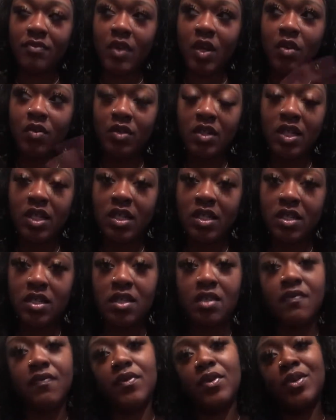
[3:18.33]
only eat
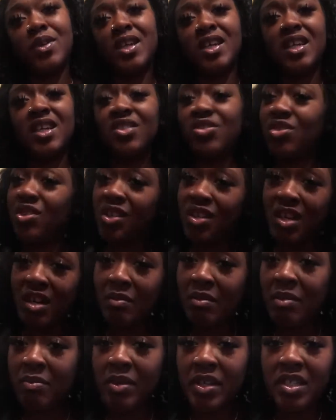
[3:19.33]
seafood. I guess you could call
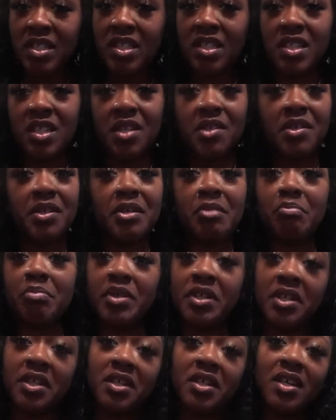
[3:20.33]
me a pescatarian,
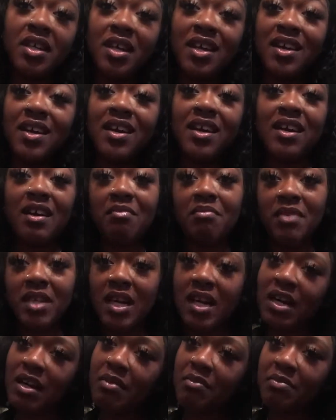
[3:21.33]
but I'm
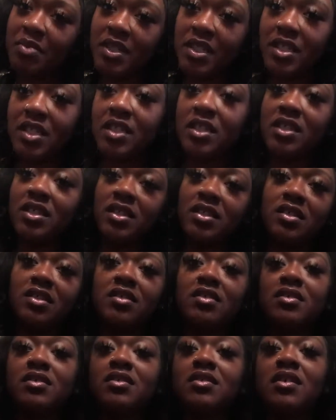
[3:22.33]
not,
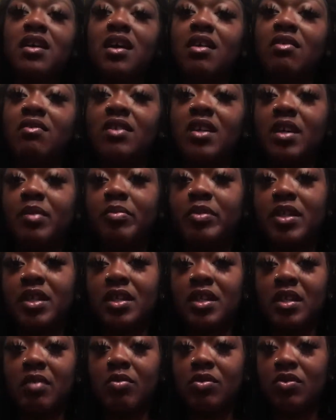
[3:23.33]
because I don't like putting
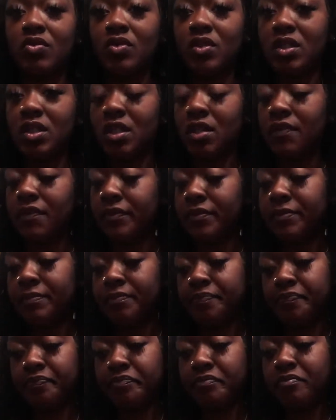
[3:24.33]
labels on stuff.
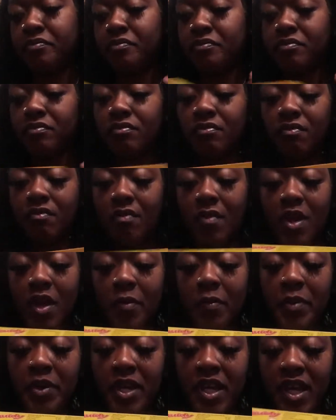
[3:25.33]

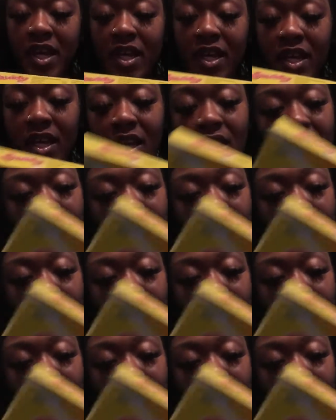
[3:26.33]
But yeah,